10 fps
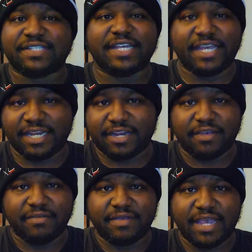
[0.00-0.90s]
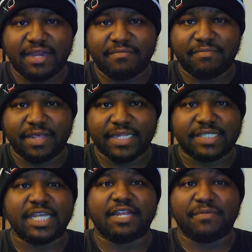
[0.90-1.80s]
seen in
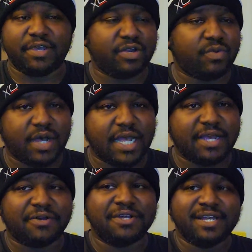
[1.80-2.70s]
cinema in a while.